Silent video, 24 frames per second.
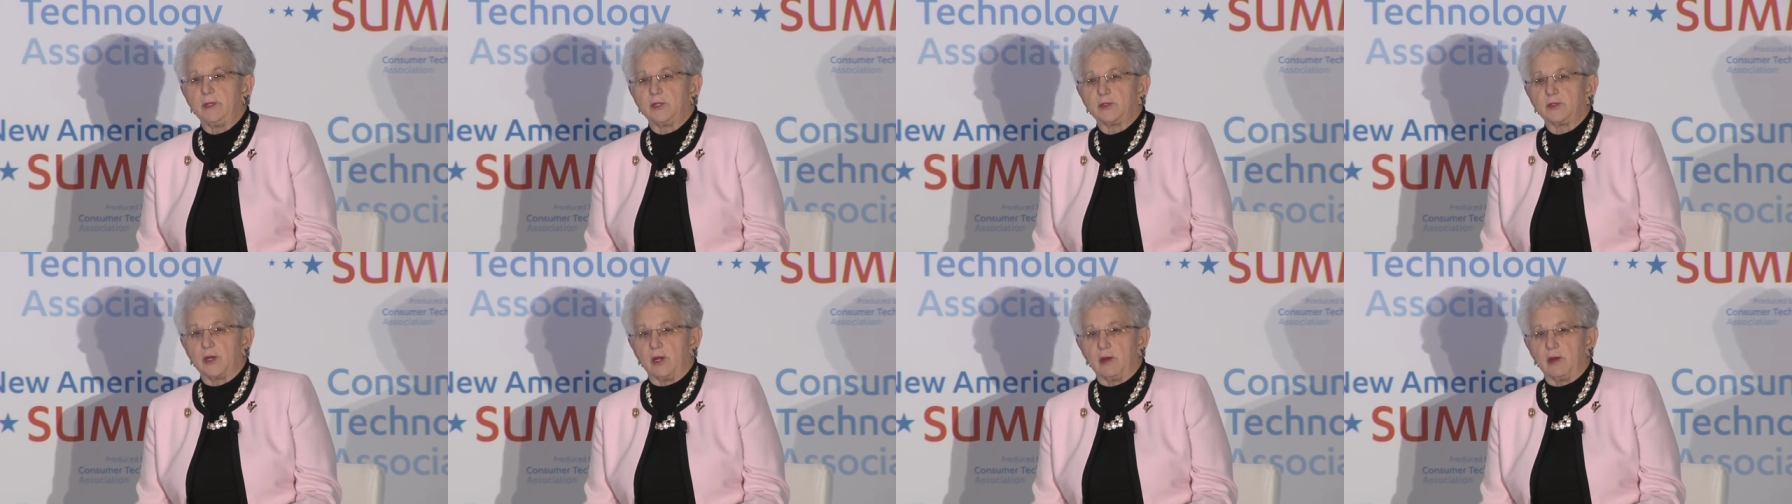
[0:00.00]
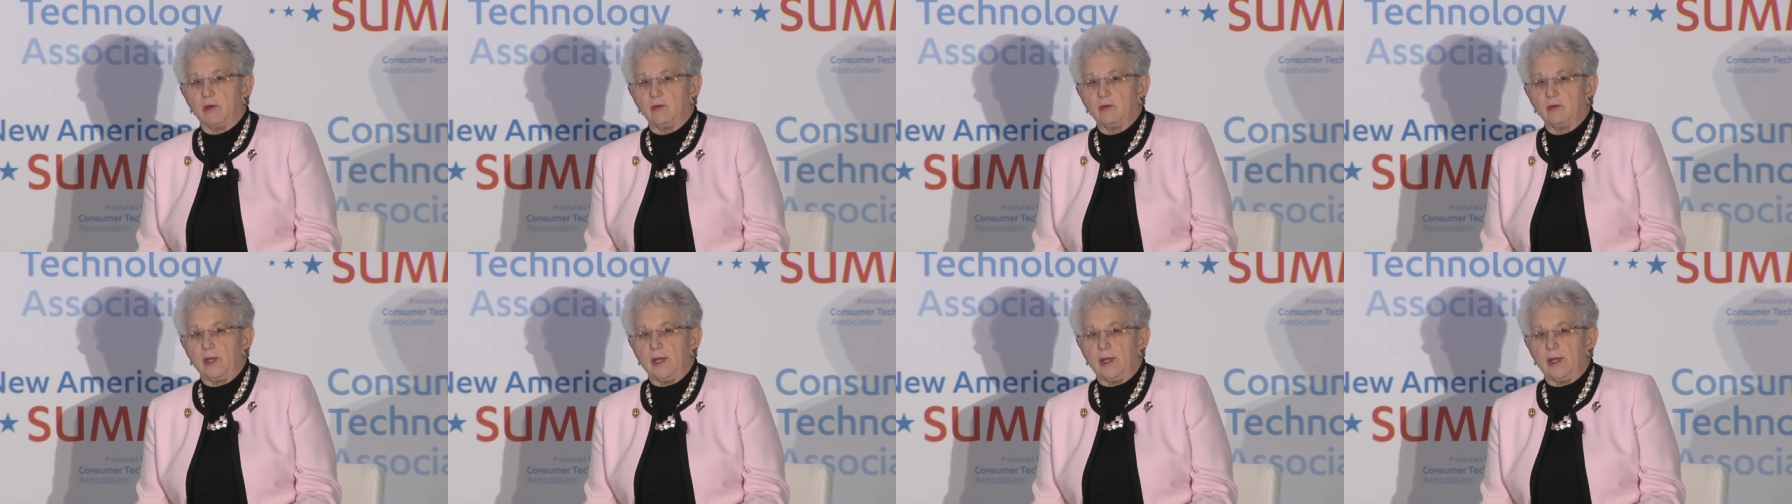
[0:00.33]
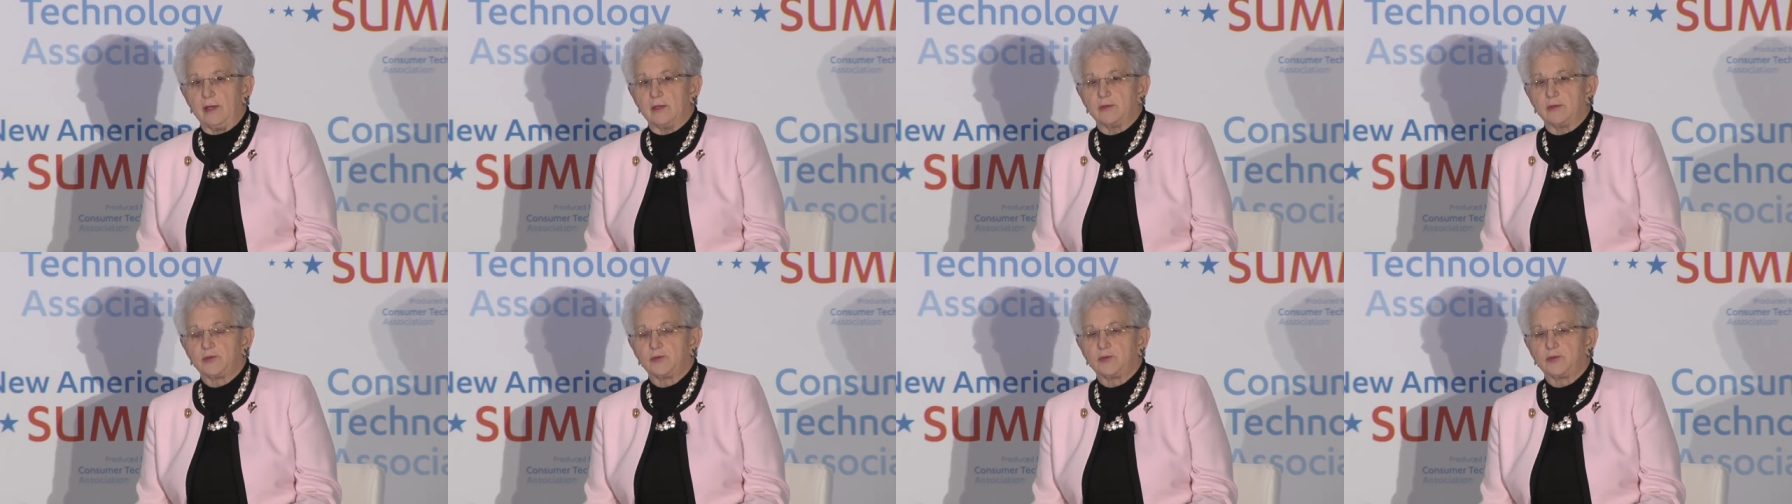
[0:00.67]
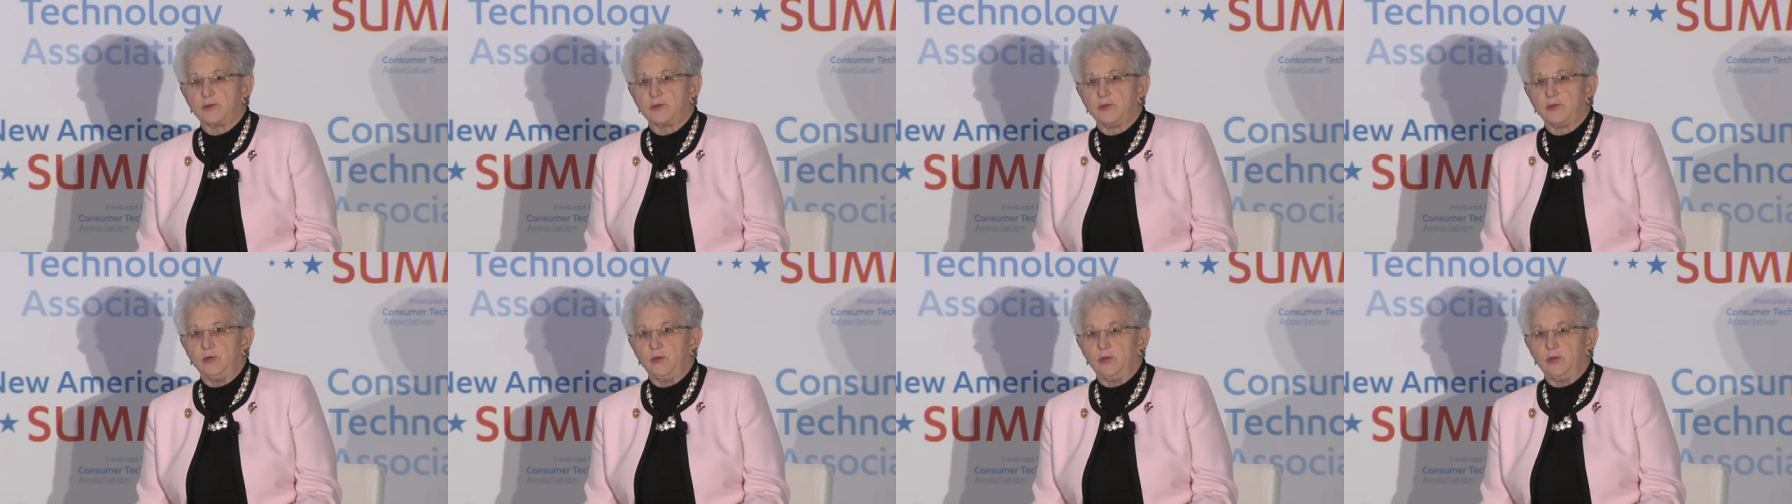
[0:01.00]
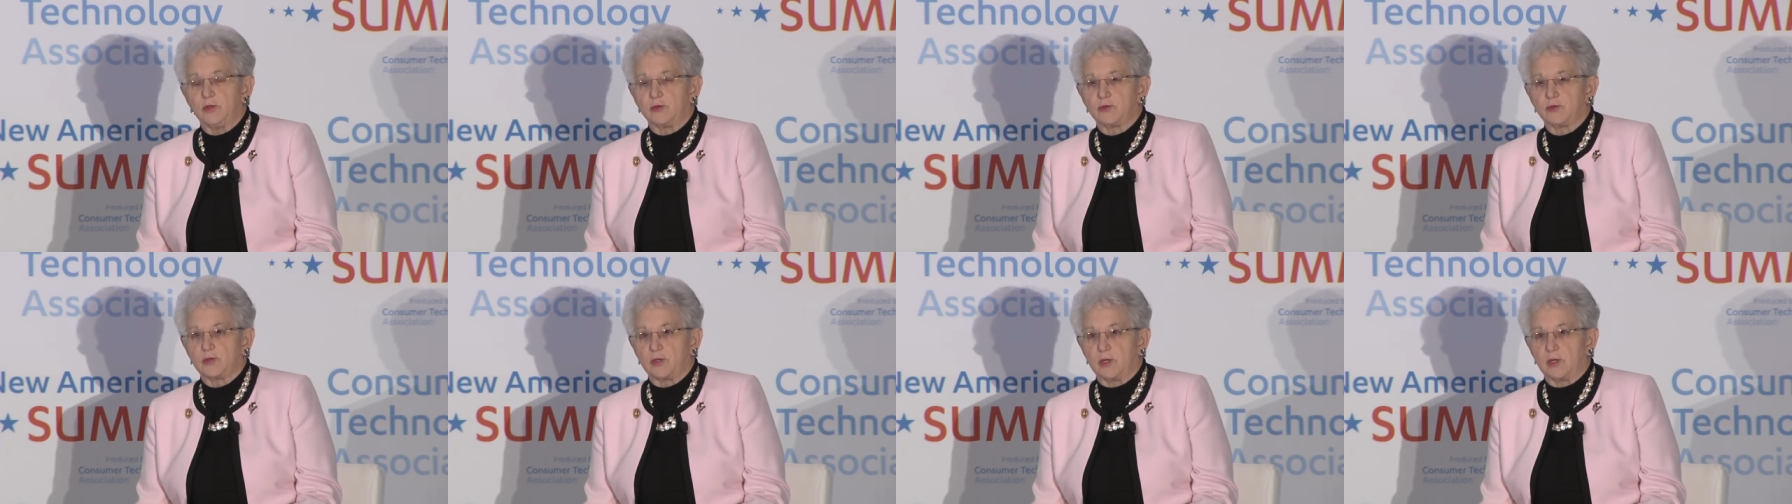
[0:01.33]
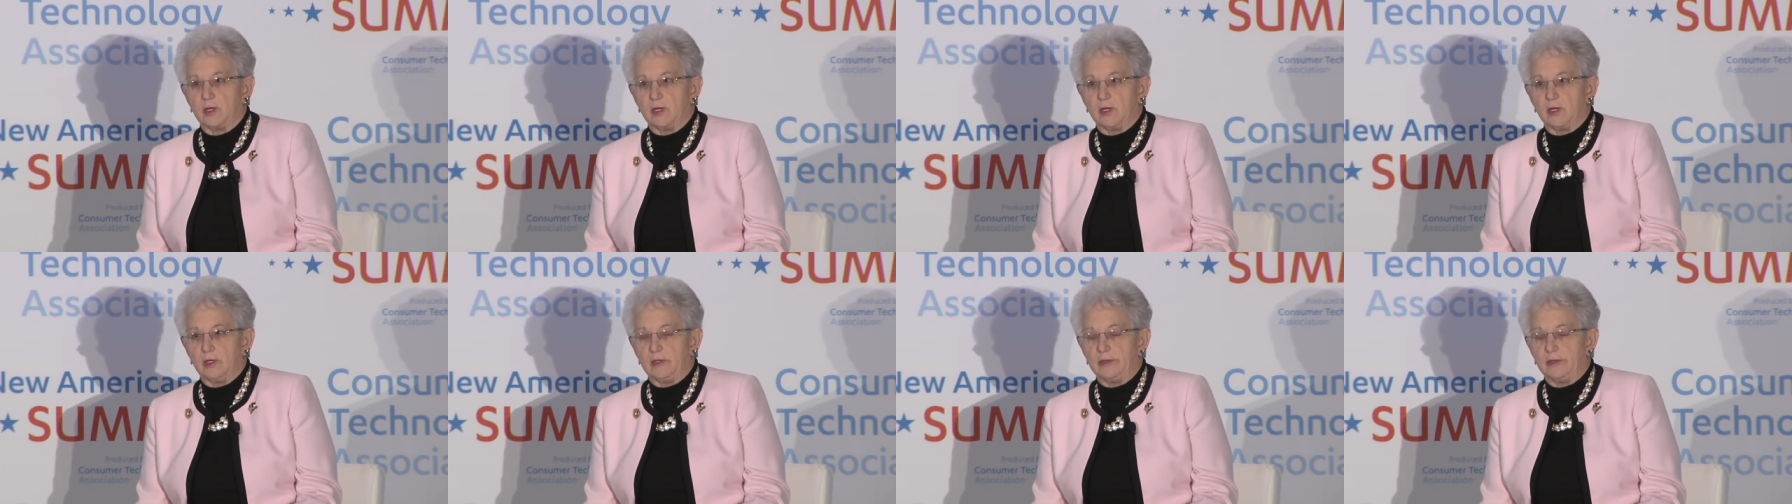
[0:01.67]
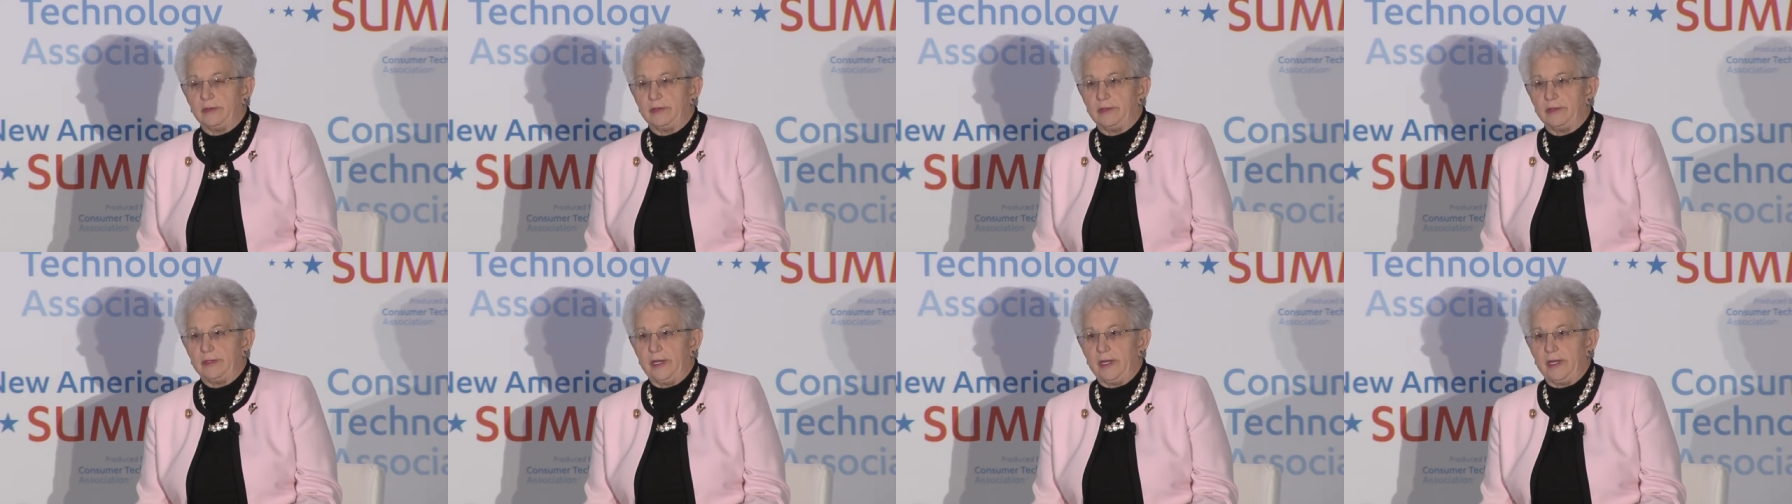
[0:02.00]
built our own house two years ago,